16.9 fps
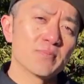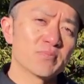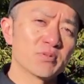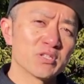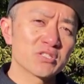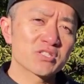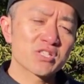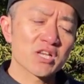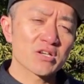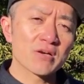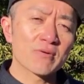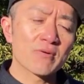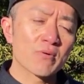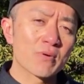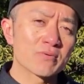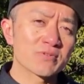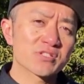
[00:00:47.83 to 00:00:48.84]
Please check
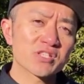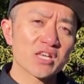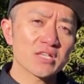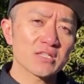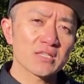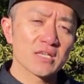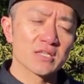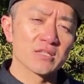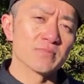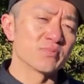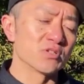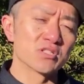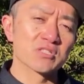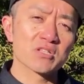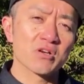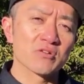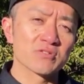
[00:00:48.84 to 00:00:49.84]
our website and
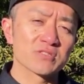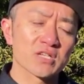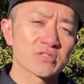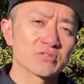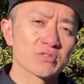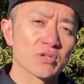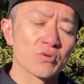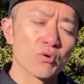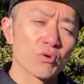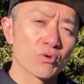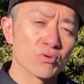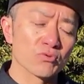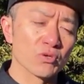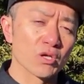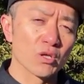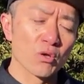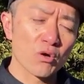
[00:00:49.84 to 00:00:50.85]
please contact your
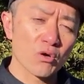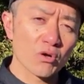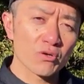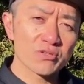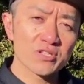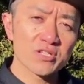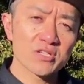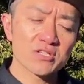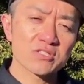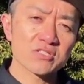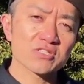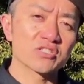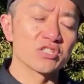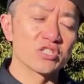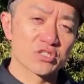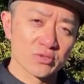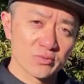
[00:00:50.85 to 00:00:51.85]
local
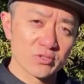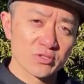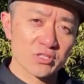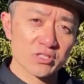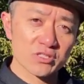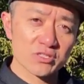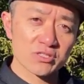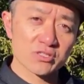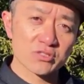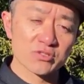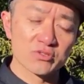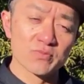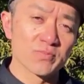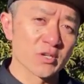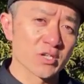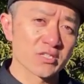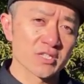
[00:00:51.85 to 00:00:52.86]
dealers, distributors
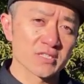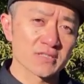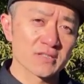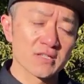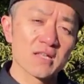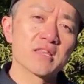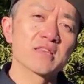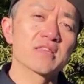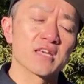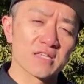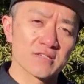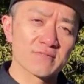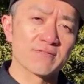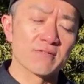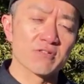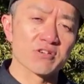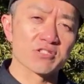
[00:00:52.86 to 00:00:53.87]
to purchase. Thank
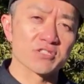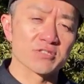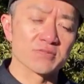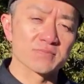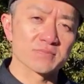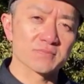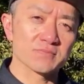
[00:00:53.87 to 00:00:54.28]
you for watching.